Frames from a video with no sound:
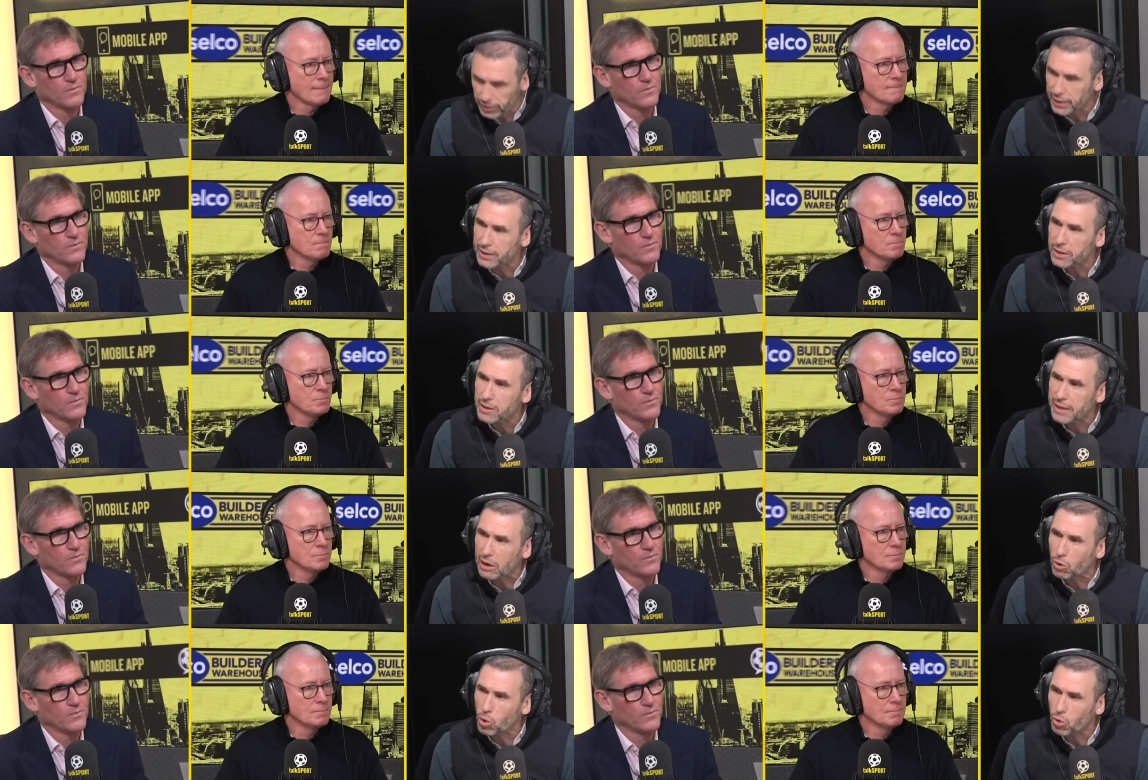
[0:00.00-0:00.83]
Speaker 1: weren't they?
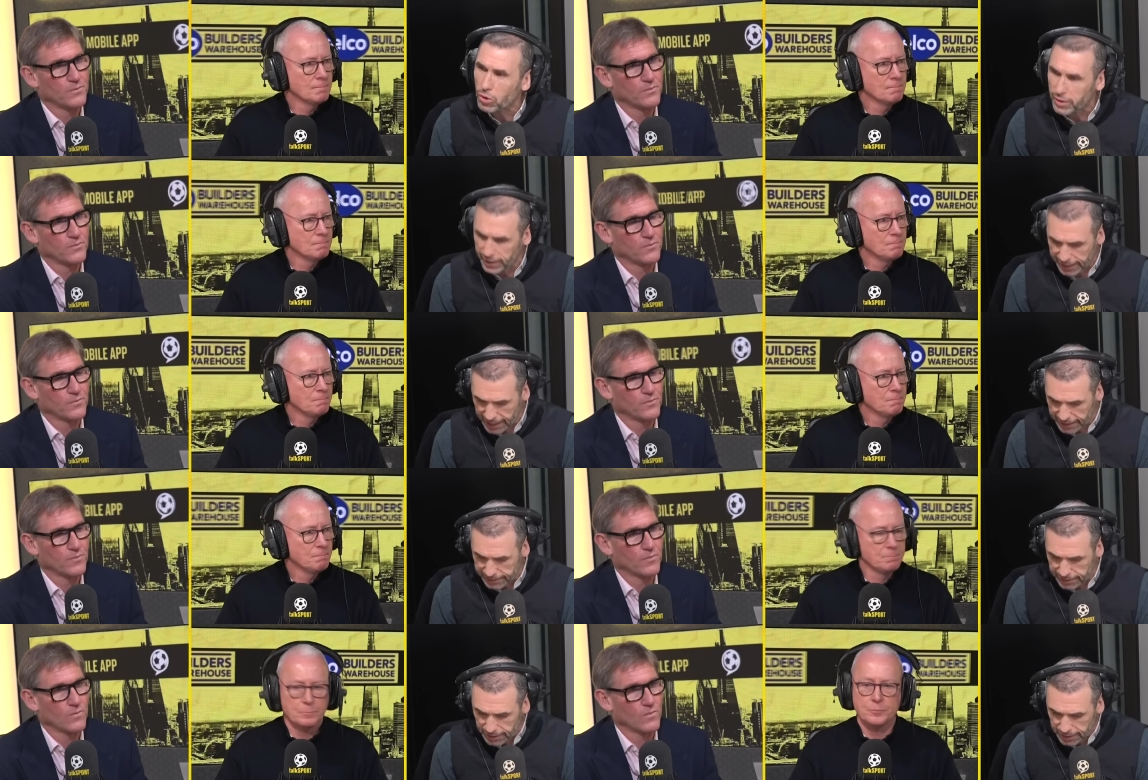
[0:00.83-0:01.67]
That aura that they
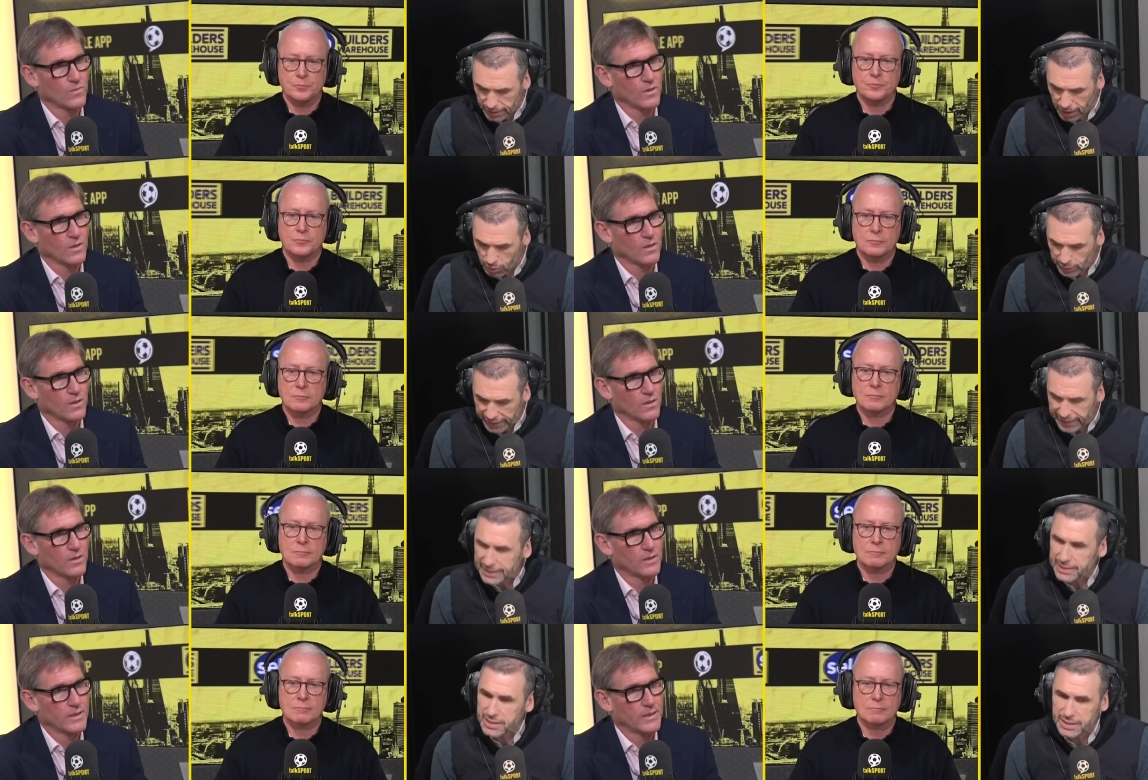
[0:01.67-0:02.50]
had. Are we
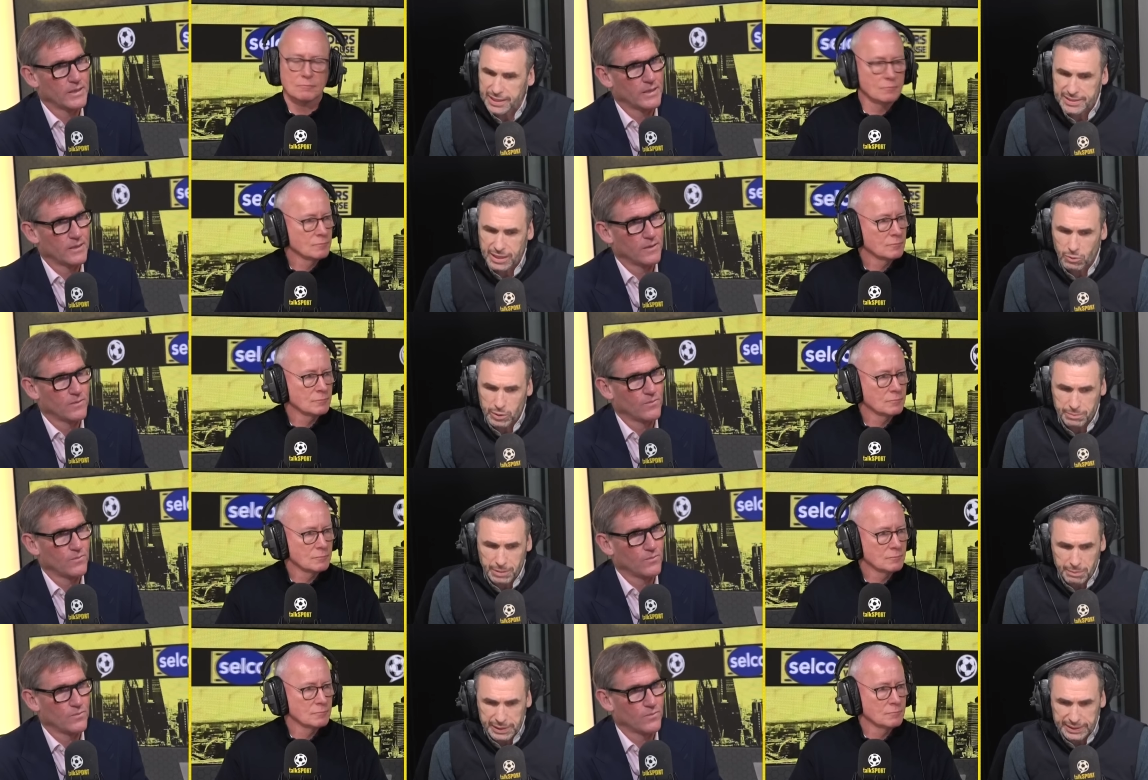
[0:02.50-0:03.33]
getting to the stage now where the
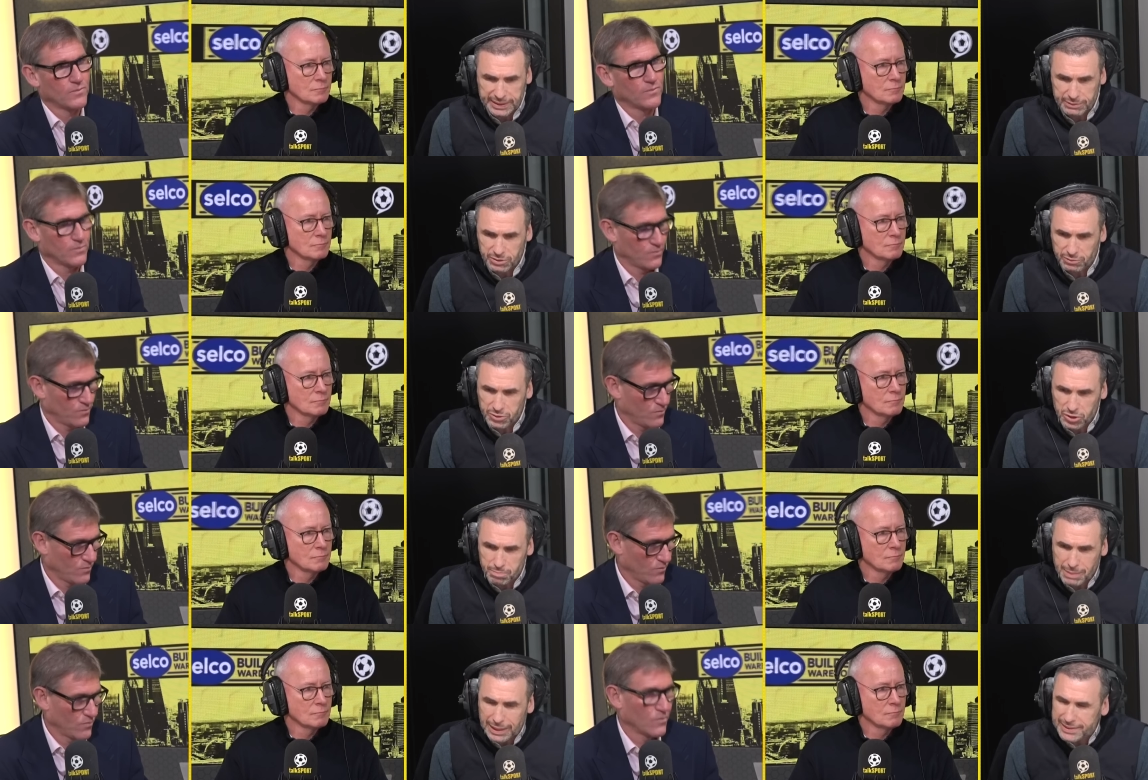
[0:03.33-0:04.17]
Premier League teams are
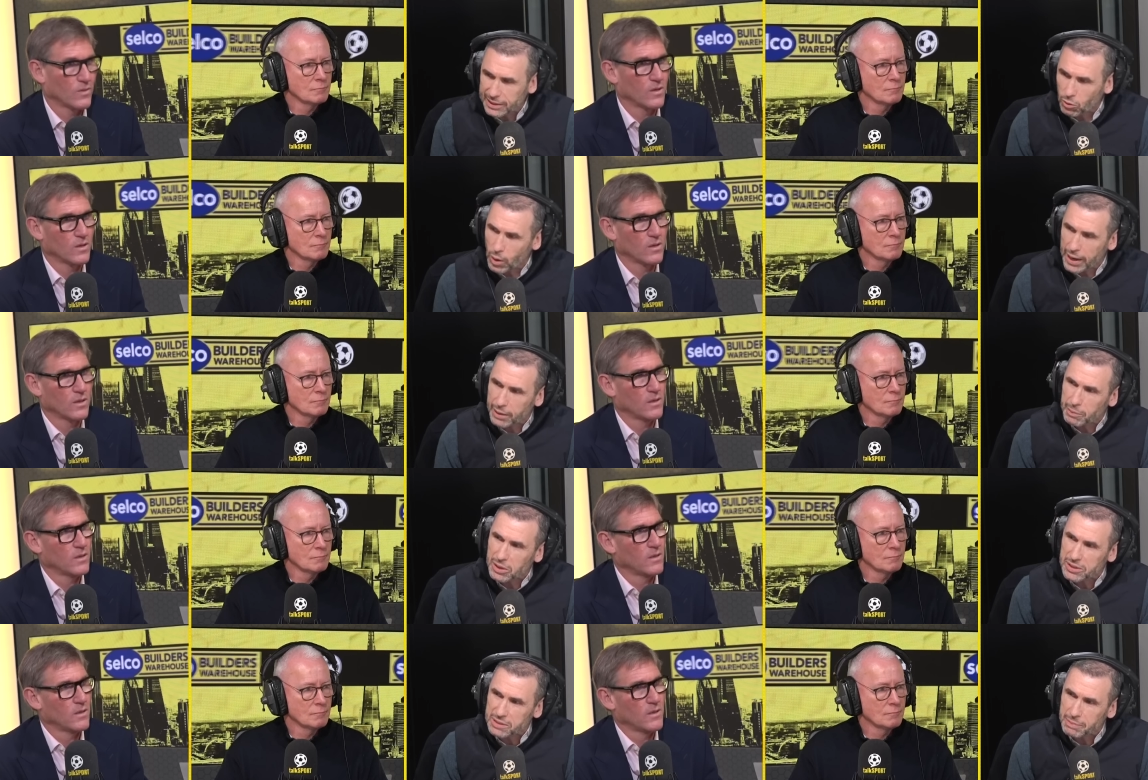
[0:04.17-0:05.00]
just melting away
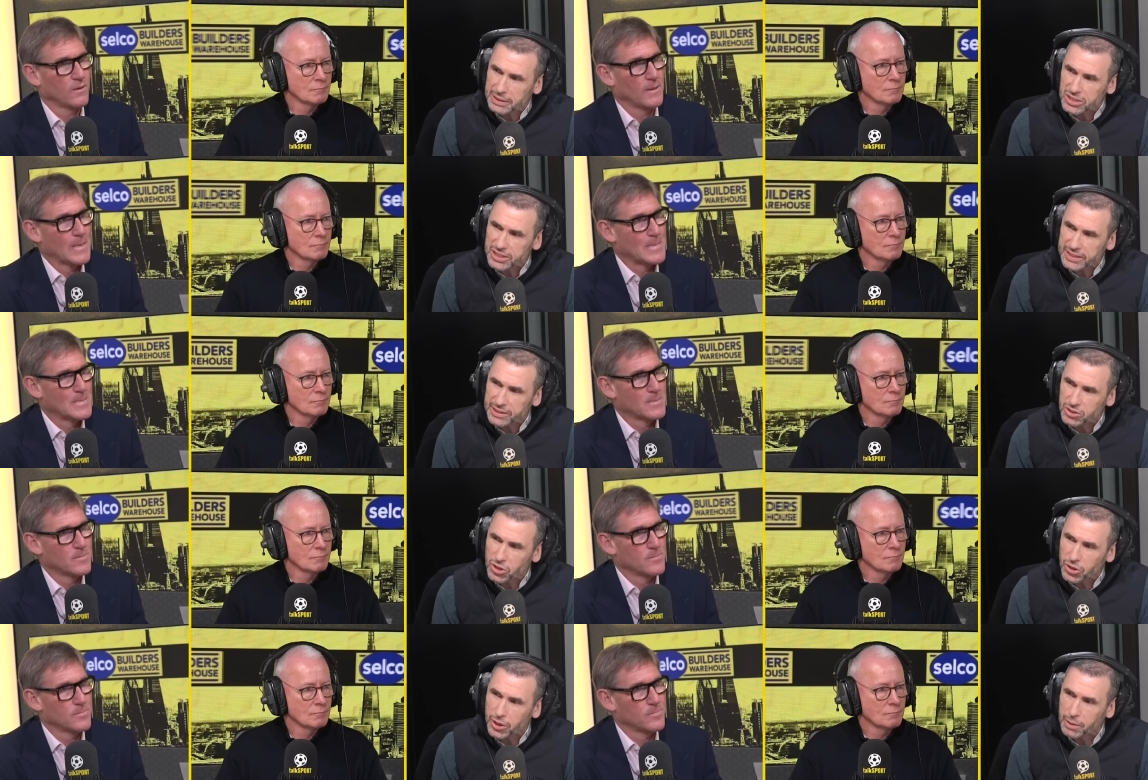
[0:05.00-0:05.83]
because it's Man City that
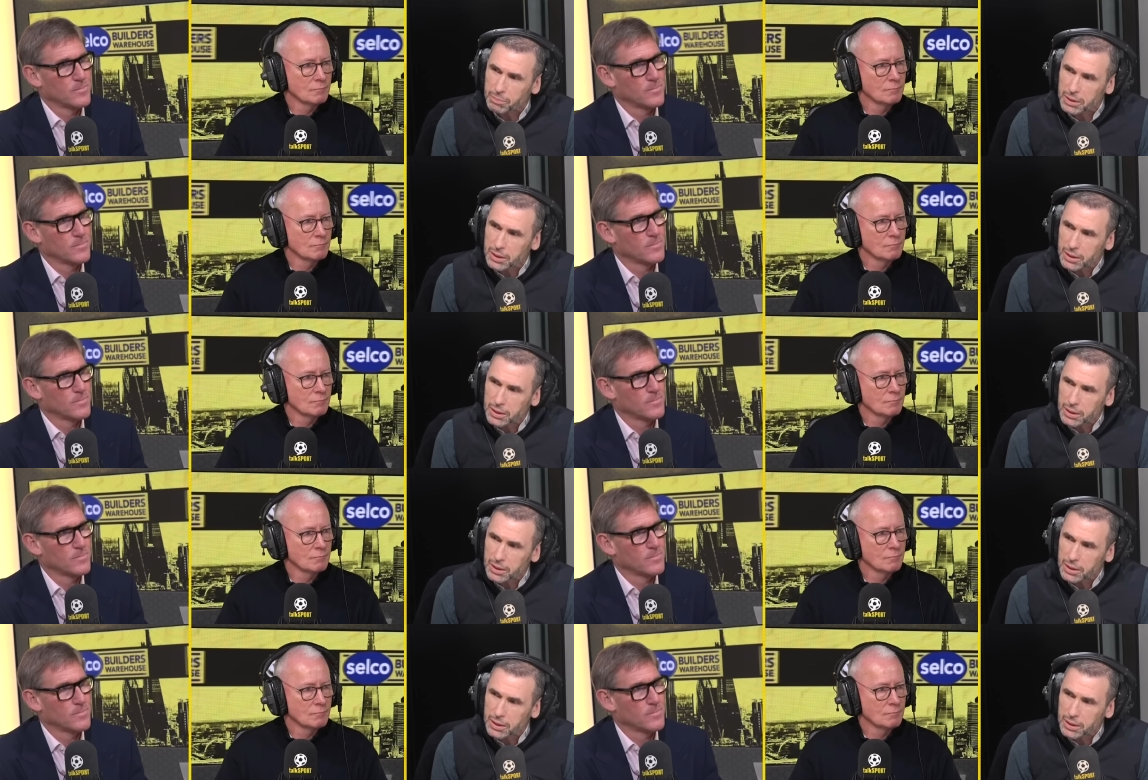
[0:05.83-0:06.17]
turn up,